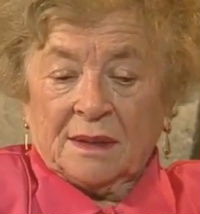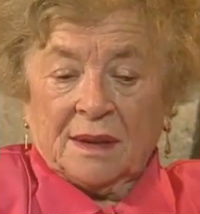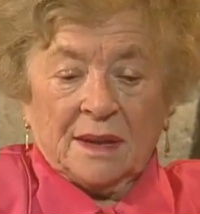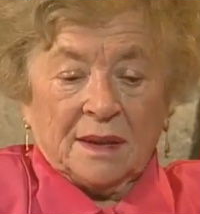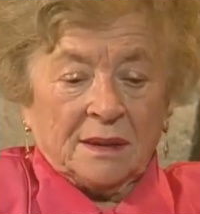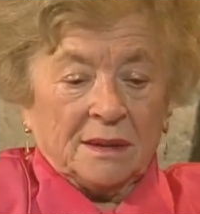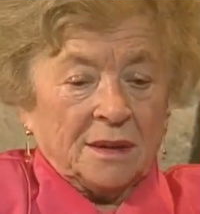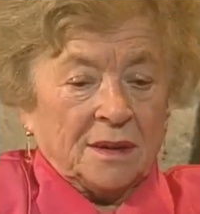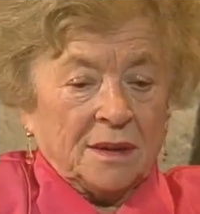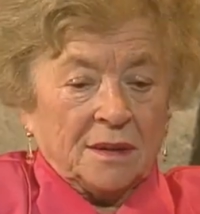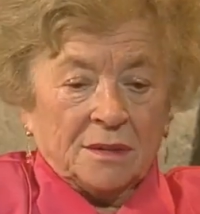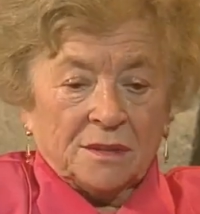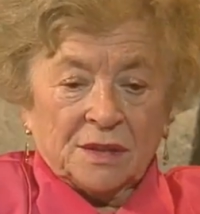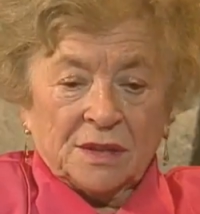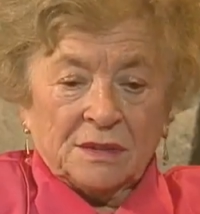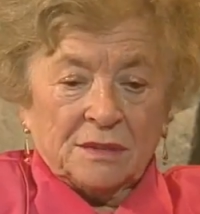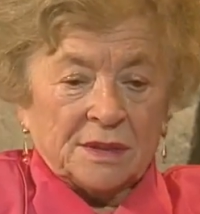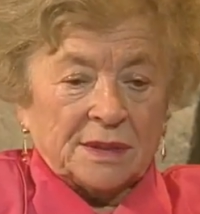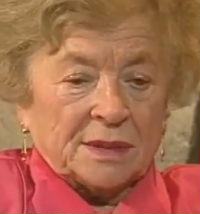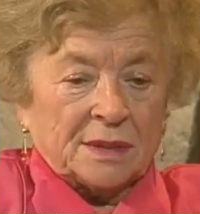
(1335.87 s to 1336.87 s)
I don't know,
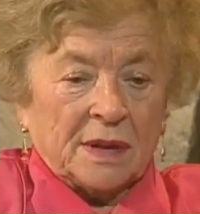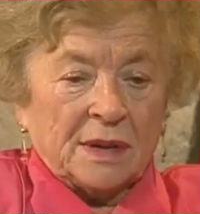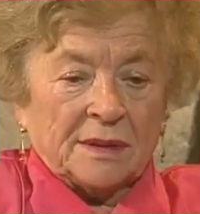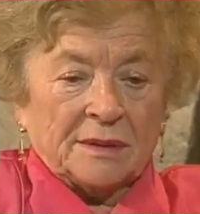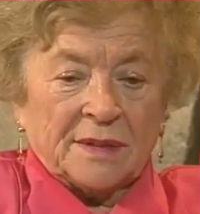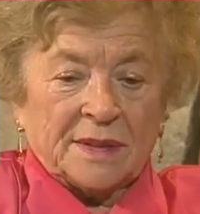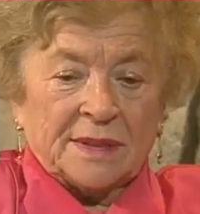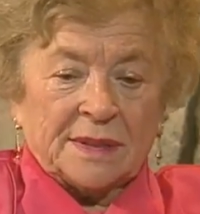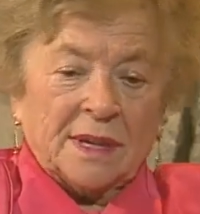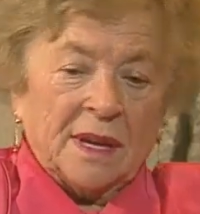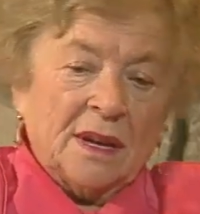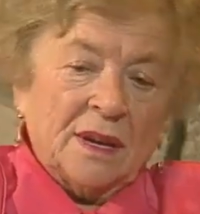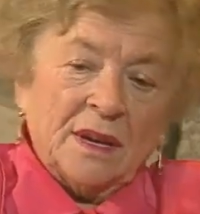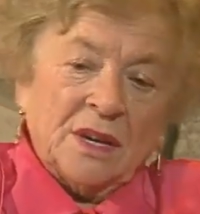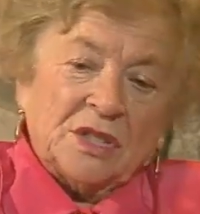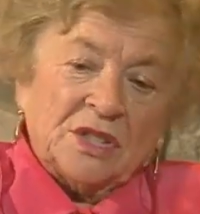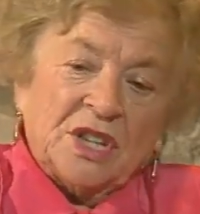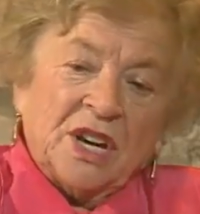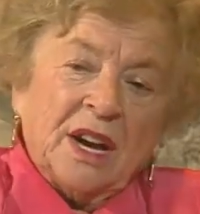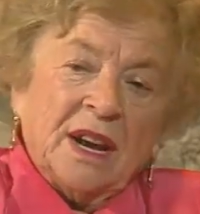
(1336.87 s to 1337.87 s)
she was always,
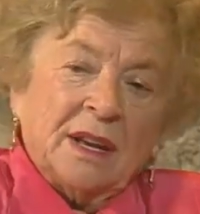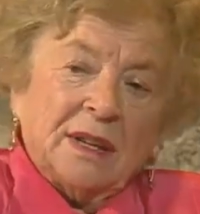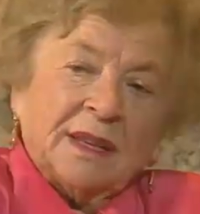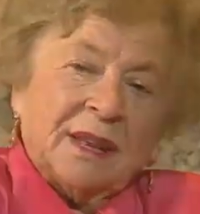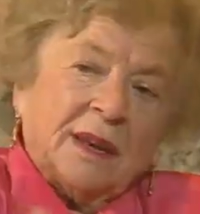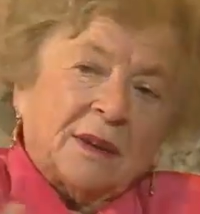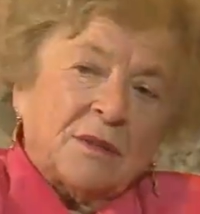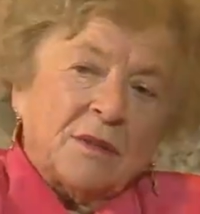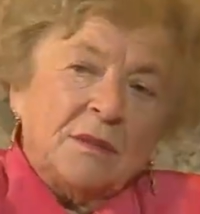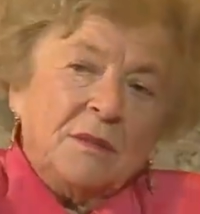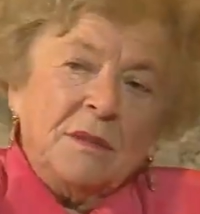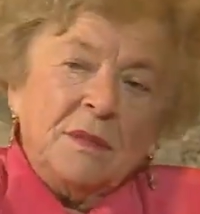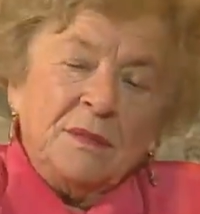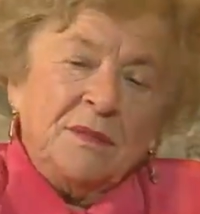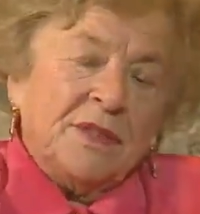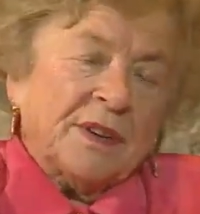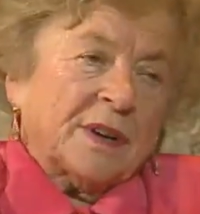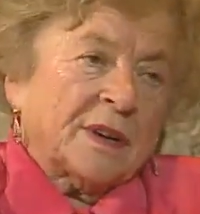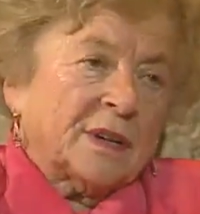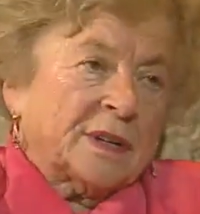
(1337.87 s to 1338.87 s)
she had a room
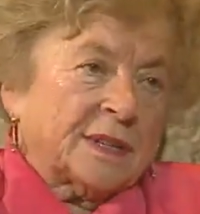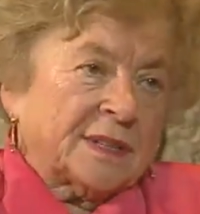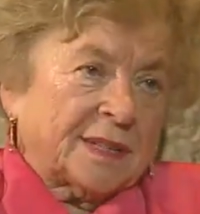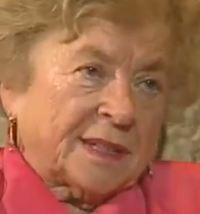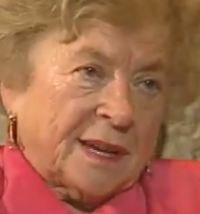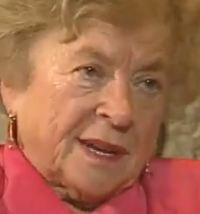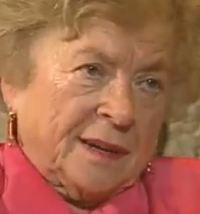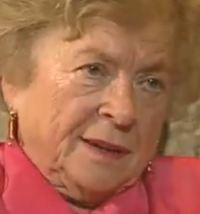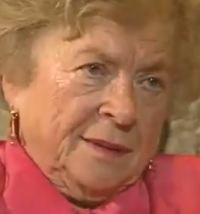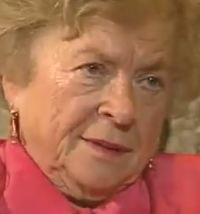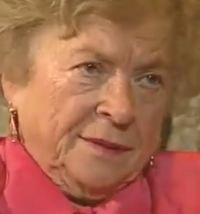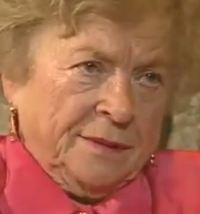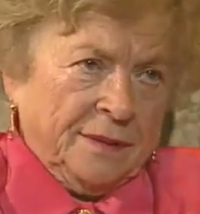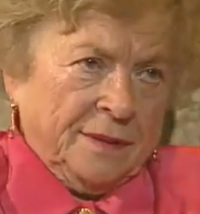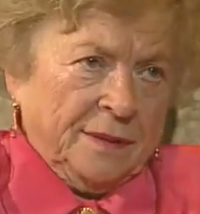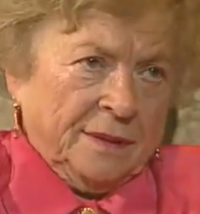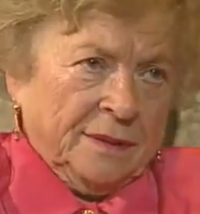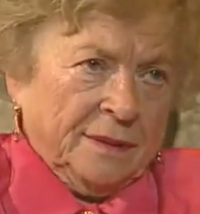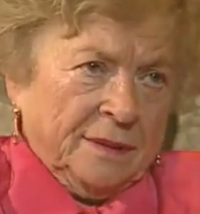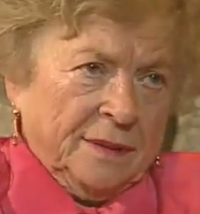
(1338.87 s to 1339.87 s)
for herself,
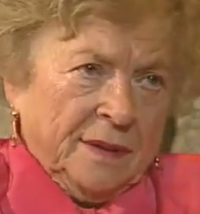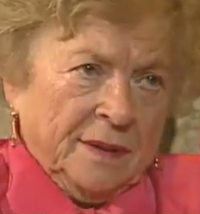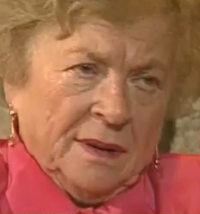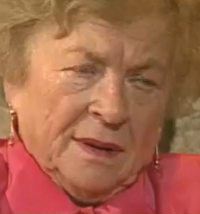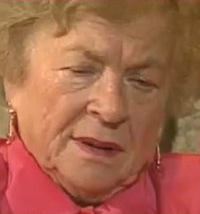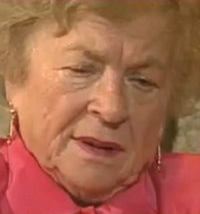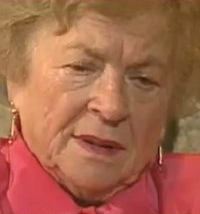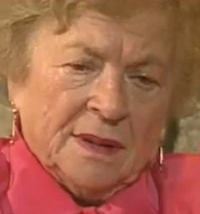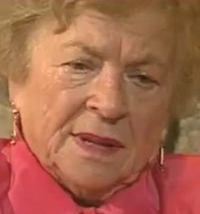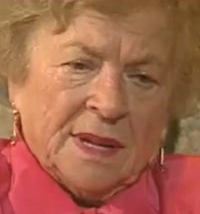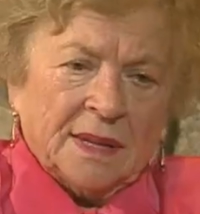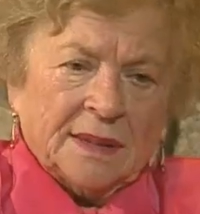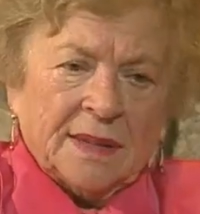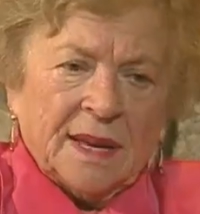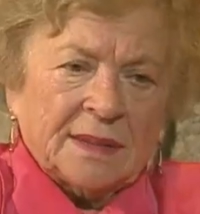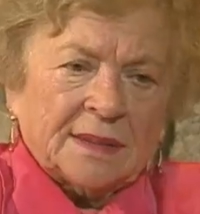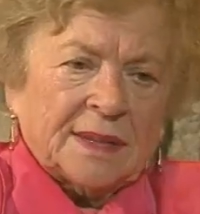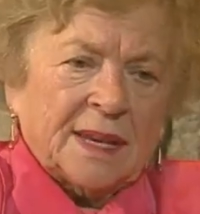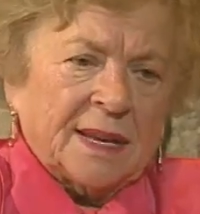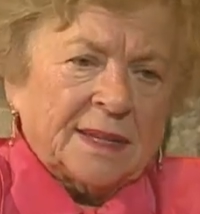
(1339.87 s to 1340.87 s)
and that
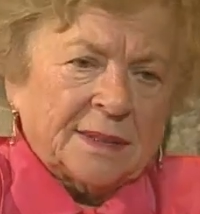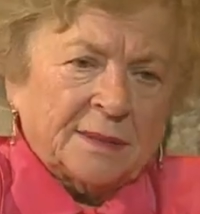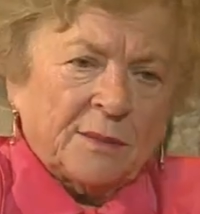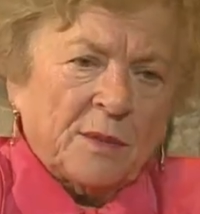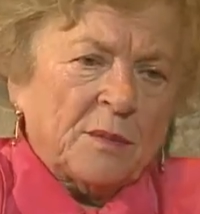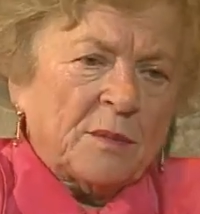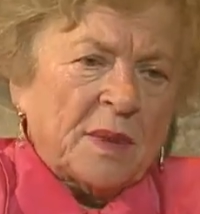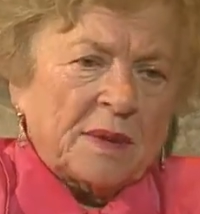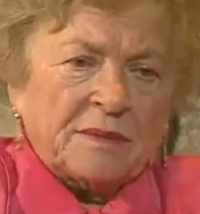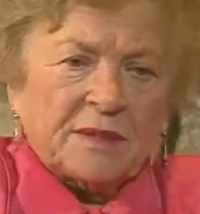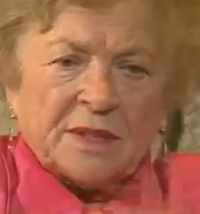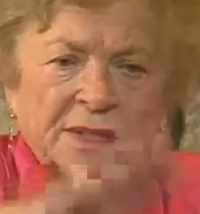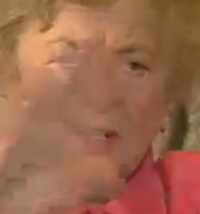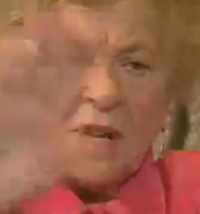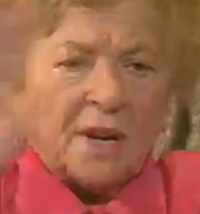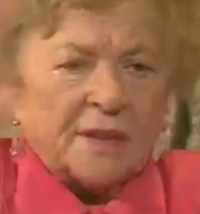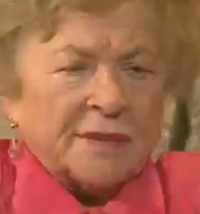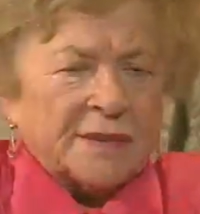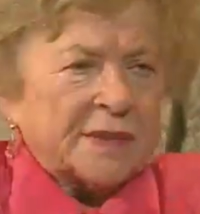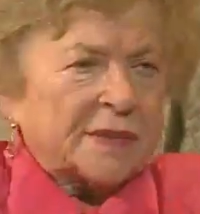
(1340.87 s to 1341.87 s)
SS woman was
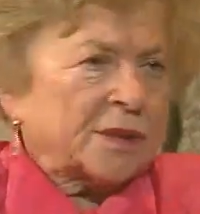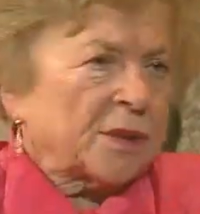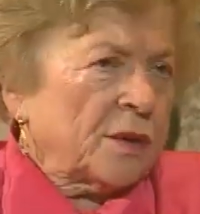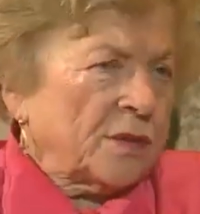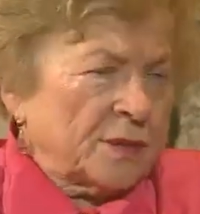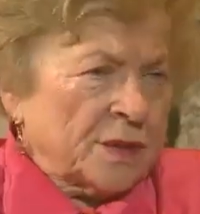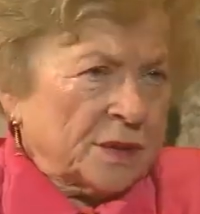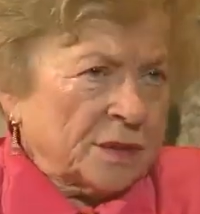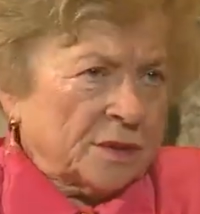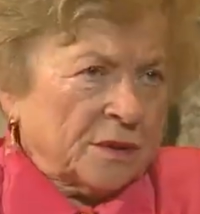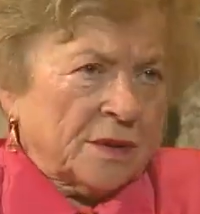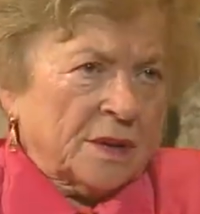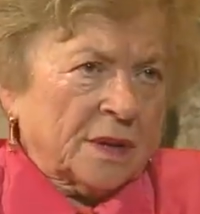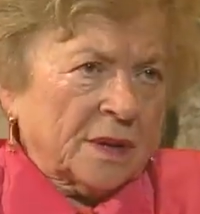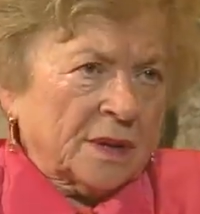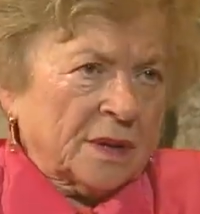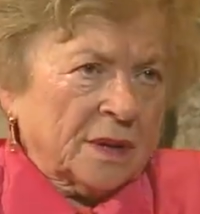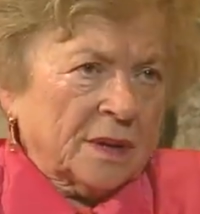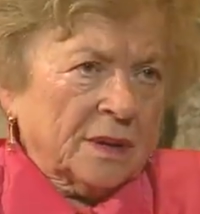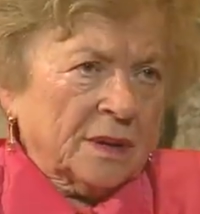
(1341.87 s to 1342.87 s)
always going to
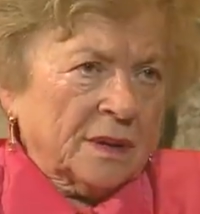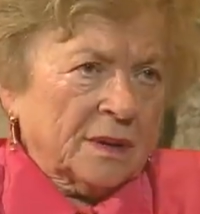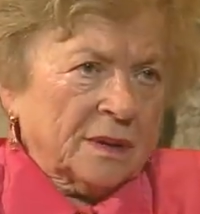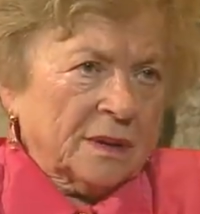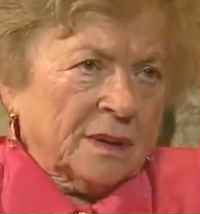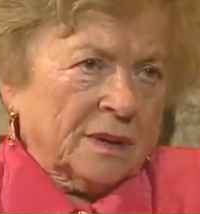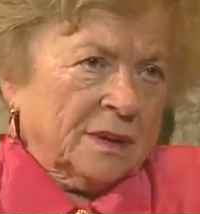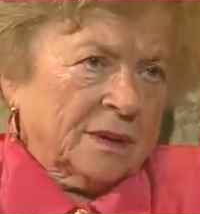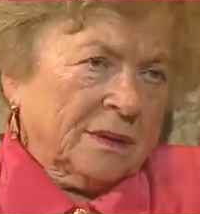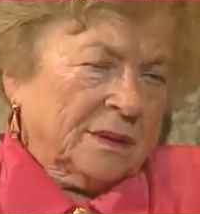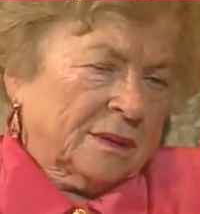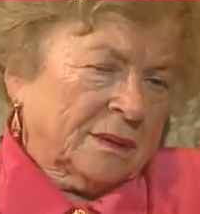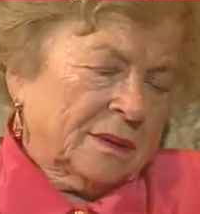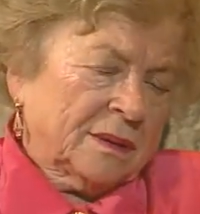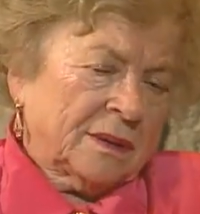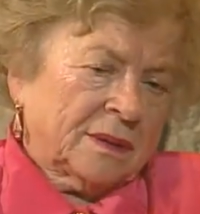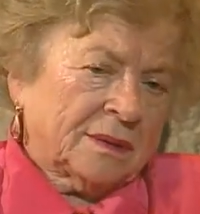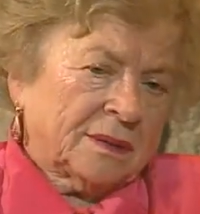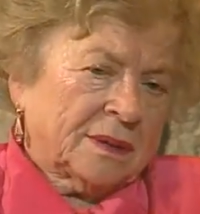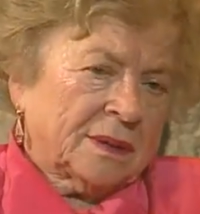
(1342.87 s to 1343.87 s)
her.
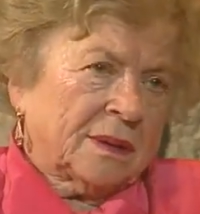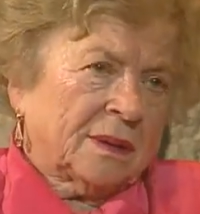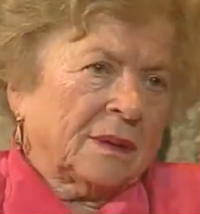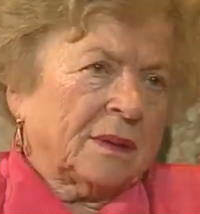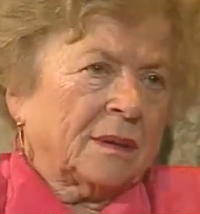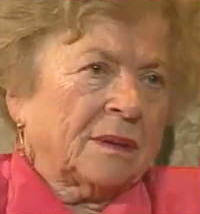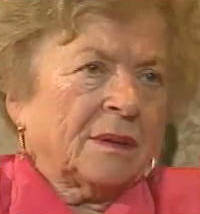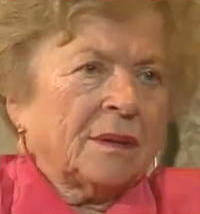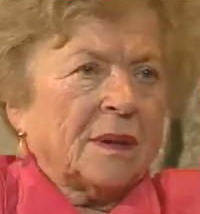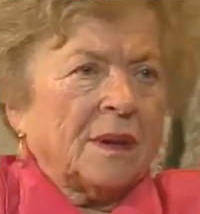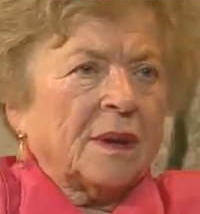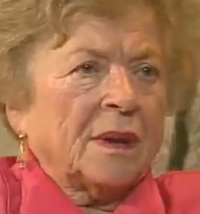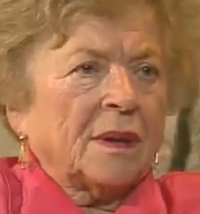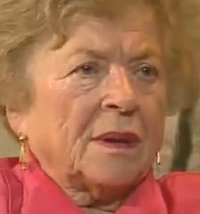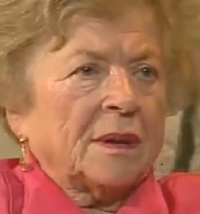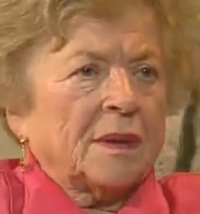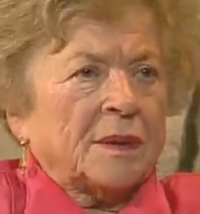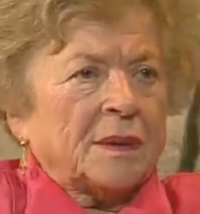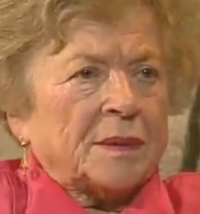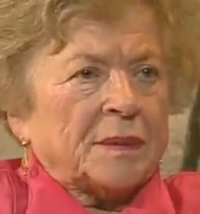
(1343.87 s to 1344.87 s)
So, what kind of
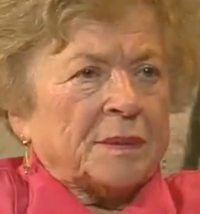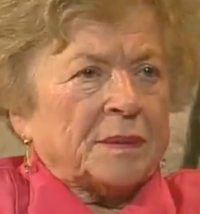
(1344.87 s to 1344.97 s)
things would